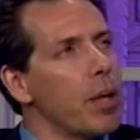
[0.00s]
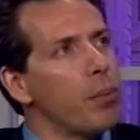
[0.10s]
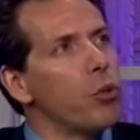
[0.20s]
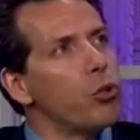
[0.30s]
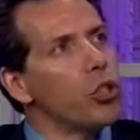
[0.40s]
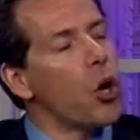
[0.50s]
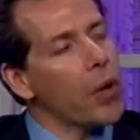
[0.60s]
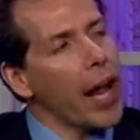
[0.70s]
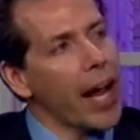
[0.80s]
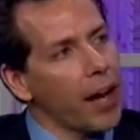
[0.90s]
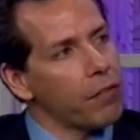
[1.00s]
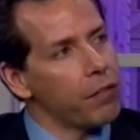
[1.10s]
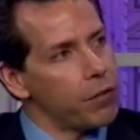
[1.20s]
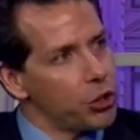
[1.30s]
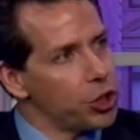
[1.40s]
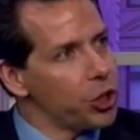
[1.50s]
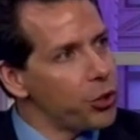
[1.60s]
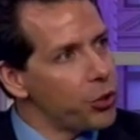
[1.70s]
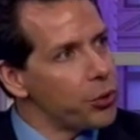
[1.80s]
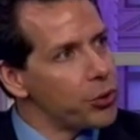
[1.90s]
people who don't have
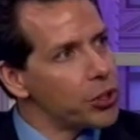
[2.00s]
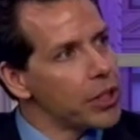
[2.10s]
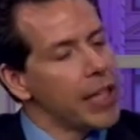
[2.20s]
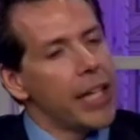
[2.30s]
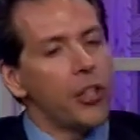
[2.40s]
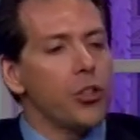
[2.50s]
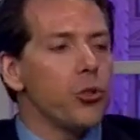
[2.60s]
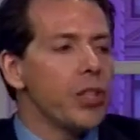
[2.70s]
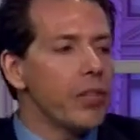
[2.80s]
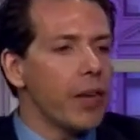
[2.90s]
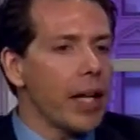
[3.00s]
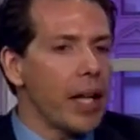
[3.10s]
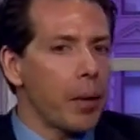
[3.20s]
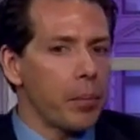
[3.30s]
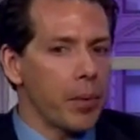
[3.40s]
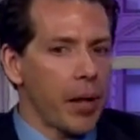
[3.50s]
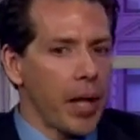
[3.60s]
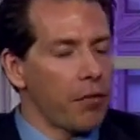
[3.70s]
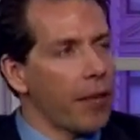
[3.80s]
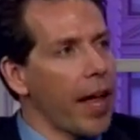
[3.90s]
shoes do develop
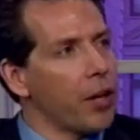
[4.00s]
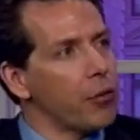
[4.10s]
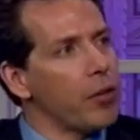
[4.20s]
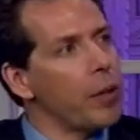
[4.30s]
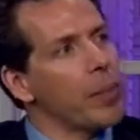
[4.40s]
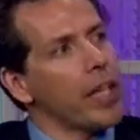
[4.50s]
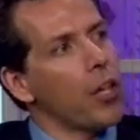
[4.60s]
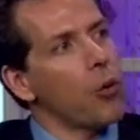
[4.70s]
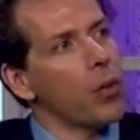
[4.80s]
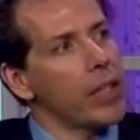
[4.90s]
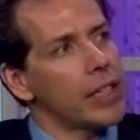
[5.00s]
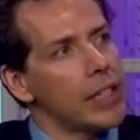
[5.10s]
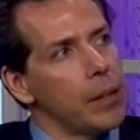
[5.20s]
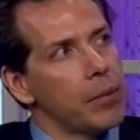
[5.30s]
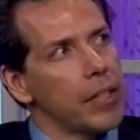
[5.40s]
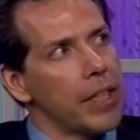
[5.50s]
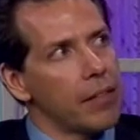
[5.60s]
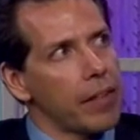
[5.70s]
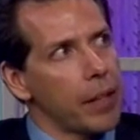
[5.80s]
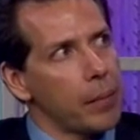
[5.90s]
flatter feet, but they don't seem to
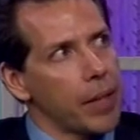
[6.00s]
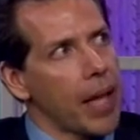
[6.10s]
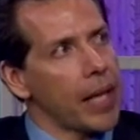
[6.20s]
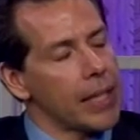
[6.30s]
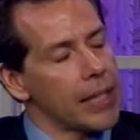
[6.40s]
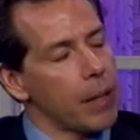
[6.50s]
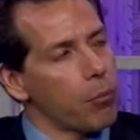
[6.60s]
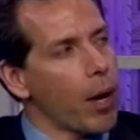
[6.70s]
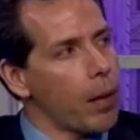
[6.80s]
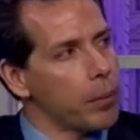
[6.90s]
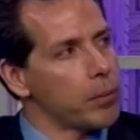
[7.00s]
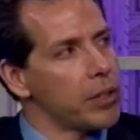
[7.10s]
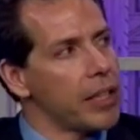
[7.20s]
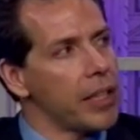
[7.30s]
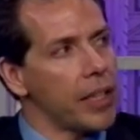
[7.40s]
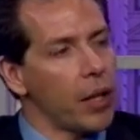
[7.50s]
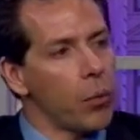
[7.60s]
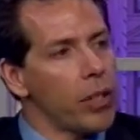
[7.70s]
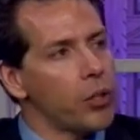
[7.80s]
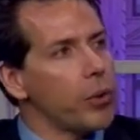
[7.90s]
develop a lot of the same problems that
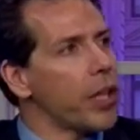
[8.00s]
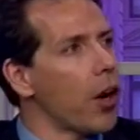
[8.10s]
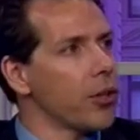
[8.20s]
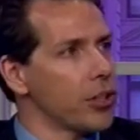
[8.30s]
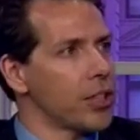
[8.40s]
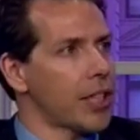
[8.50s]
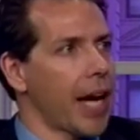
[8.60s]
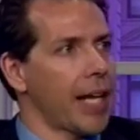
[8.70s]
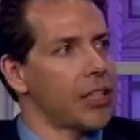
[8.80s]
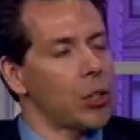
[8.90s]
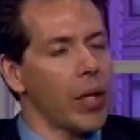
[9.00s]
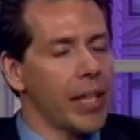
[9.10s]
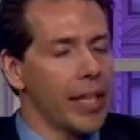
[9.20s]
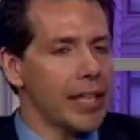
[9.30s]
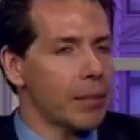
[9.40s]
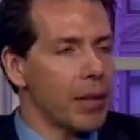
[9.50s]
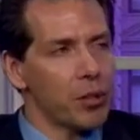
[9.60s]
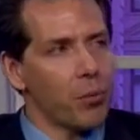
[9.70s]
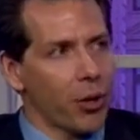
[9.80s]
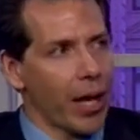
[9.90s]
we do in our society. So I think it's a
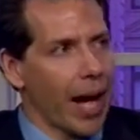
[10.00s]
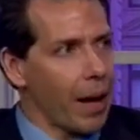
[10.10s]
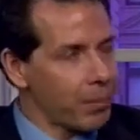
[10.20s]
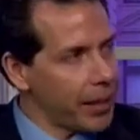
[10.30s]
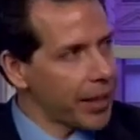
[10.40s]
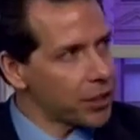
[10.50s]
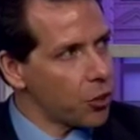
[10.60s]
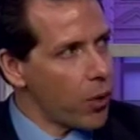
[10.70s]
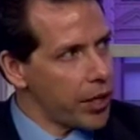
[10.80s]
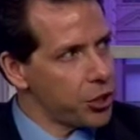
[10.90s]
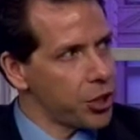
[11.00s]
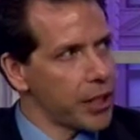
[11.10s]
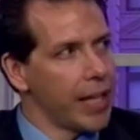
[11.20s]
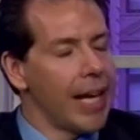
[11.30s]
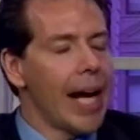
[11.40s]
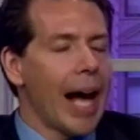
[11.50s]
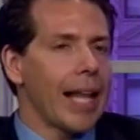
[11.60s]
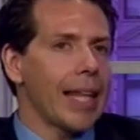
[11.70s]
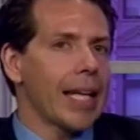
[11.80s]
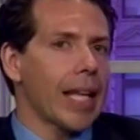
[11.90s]
much more complex question.
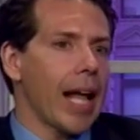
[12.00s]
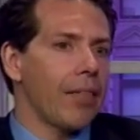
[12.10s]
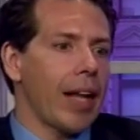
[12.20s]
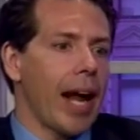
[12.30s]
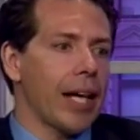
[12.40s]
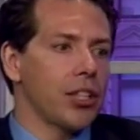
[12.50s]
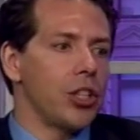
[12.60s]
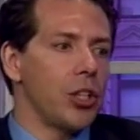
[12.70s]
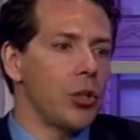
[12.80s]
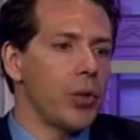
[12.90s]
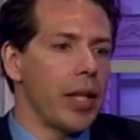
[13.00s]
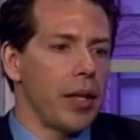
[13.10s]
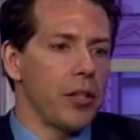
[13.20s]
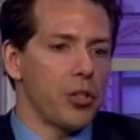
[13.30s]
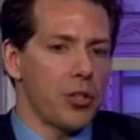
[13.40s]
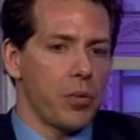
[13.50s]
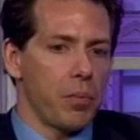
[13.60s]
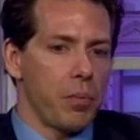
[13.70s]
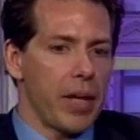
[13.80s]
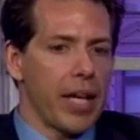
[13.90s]
I think a lot of it has to do that just
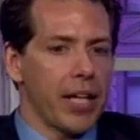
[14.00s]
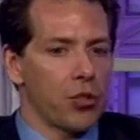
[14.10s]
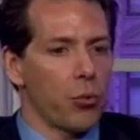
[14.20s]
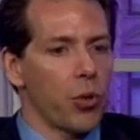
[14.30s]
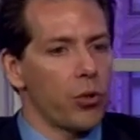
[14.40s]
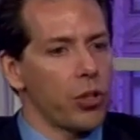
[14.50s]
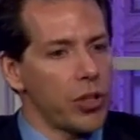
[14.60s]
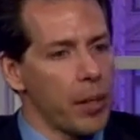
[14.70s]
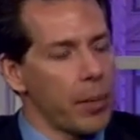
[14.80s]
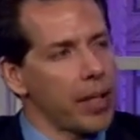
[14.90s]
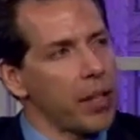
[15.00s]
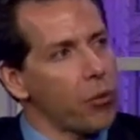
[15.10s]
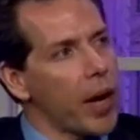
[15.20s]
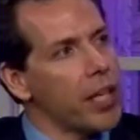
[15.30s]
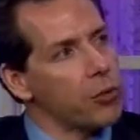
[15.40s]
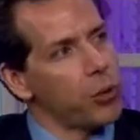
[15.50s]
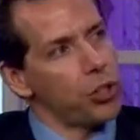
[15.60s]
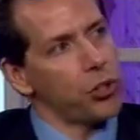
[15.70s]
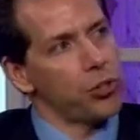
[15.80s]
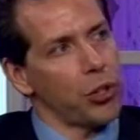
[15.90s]
because we're typically raised
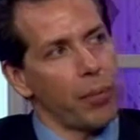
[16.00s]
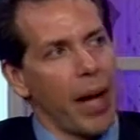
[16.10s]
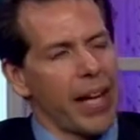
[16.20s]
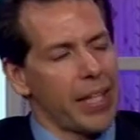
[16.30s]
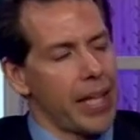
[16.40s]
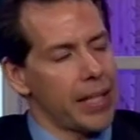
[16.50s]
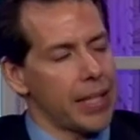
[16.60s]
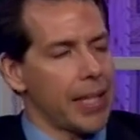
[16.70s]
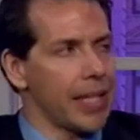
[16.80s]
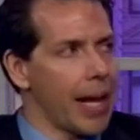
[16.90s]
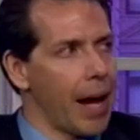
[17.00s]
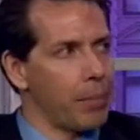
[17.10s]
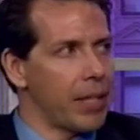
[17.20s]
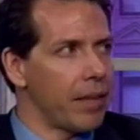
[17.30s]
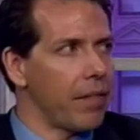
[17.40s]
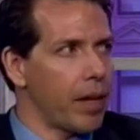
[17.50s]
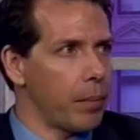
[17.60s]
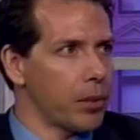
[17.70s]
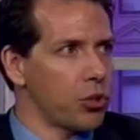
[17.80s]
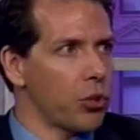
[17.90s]
with shoes, our body tends to adapt and
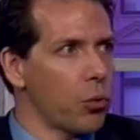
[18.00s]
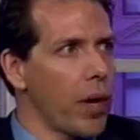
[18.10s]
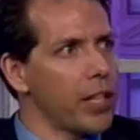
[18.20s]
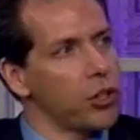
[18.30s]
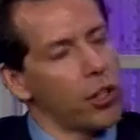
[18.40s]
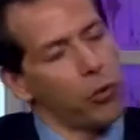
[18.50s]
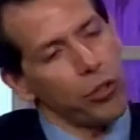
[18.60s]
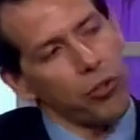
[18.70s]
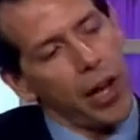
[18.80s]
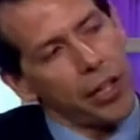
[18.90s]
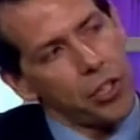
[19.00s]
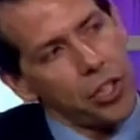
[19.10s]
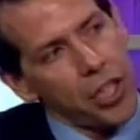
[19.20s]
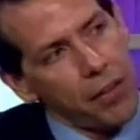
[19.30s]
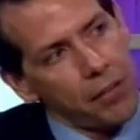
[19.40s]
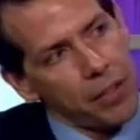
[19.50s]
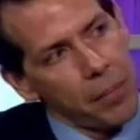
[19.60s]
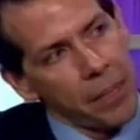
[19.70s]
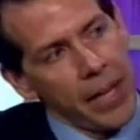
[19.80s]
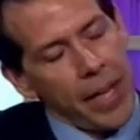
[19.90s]
develop a certain way. So that if we try and shift
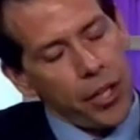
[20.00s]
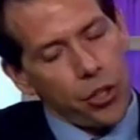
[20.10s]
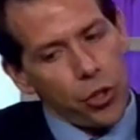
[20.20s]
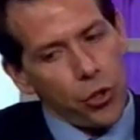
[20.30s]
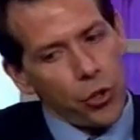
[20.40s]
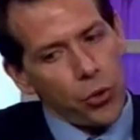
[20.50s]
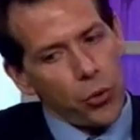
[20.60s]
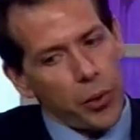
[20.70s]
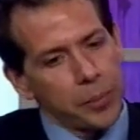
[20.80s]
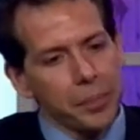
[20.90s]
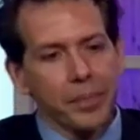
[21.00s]
to